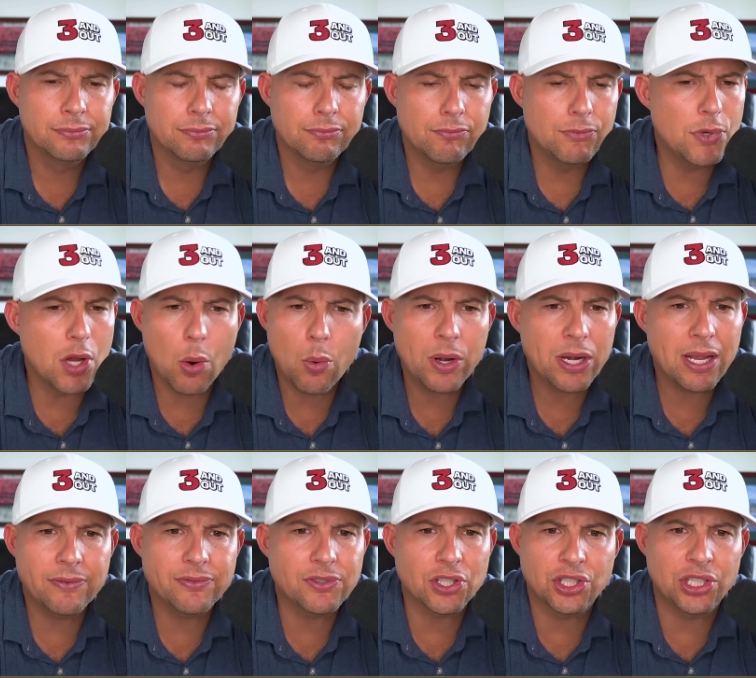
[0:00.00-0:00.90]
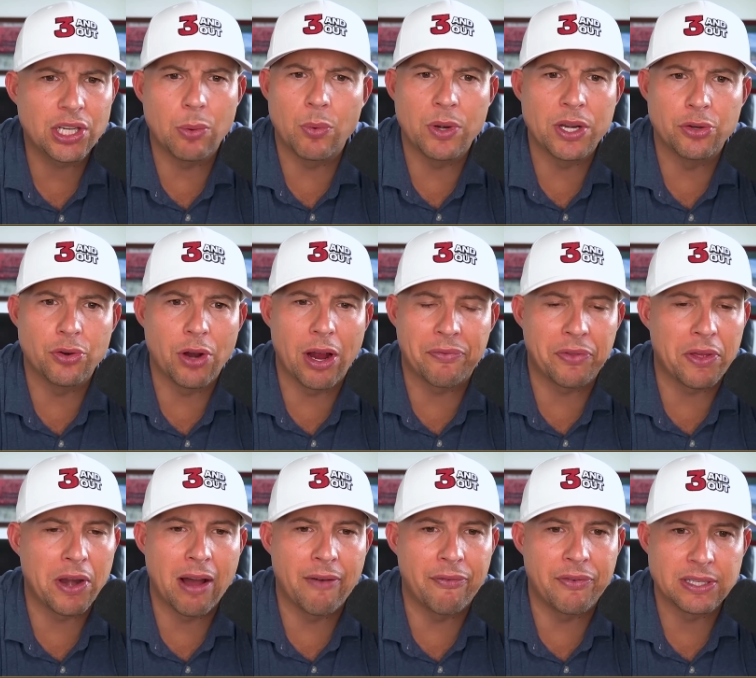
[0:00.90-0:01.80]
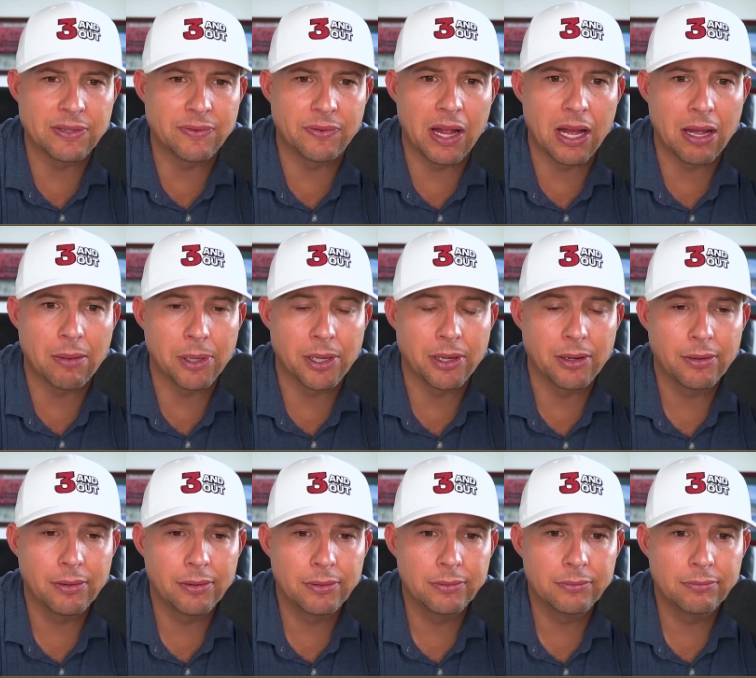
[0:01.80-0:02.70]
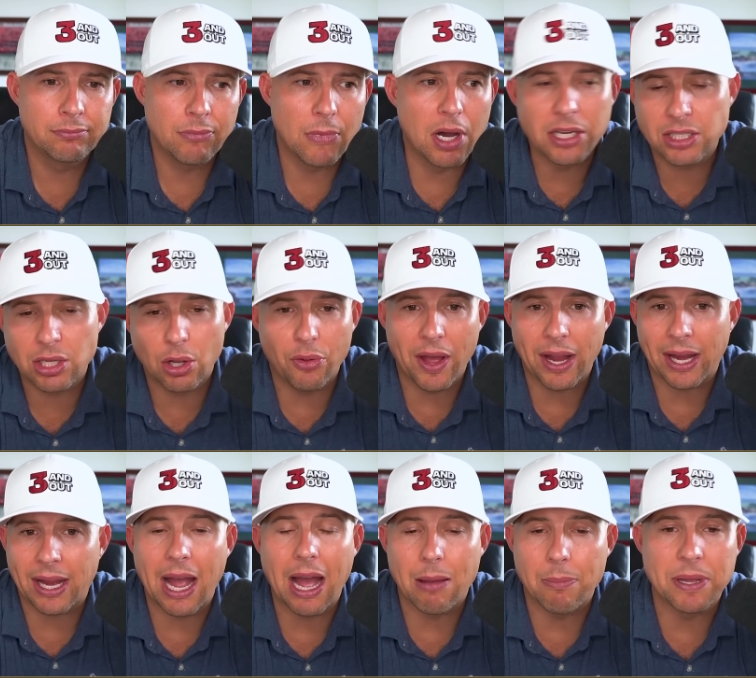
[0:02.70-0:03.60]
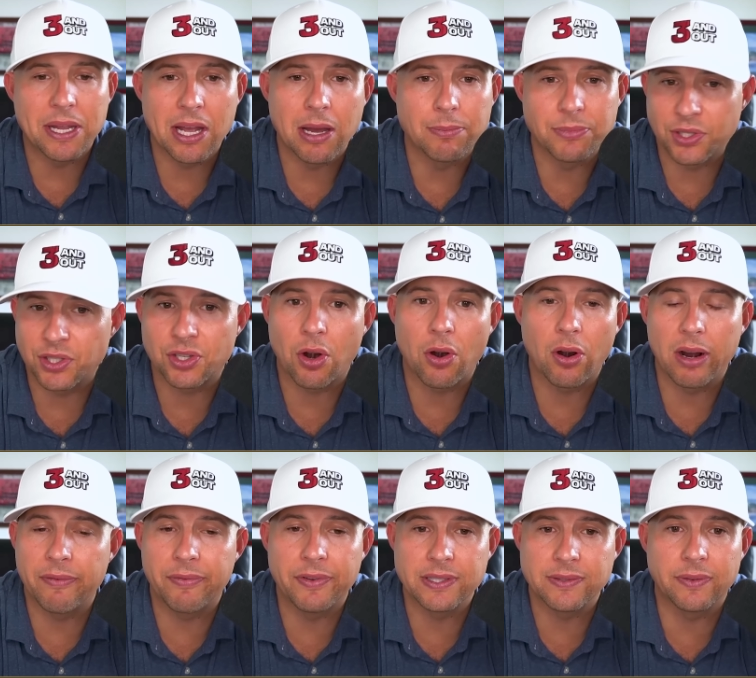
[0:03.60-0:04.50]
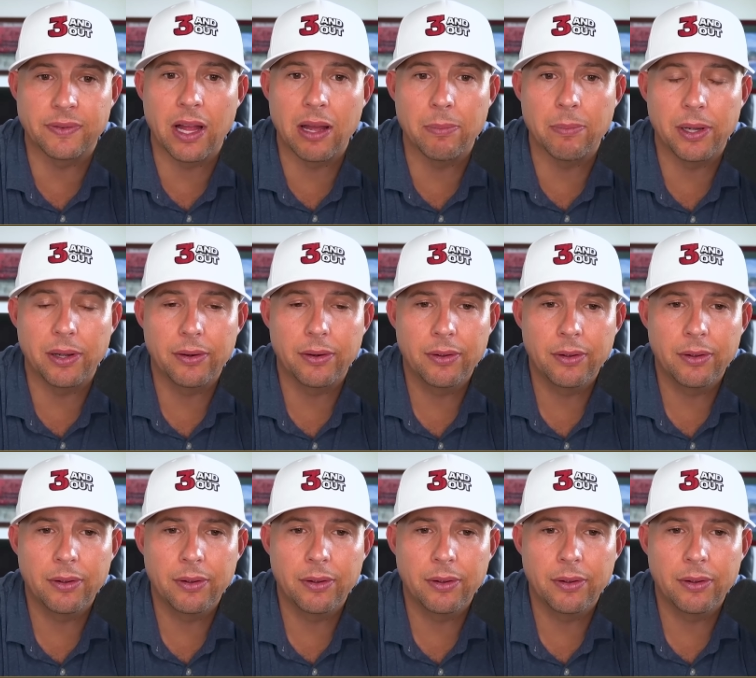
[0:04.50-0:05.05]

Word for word: No one gives a shit when you draft an offensive lineman until that guy becomes a star offensive lineman.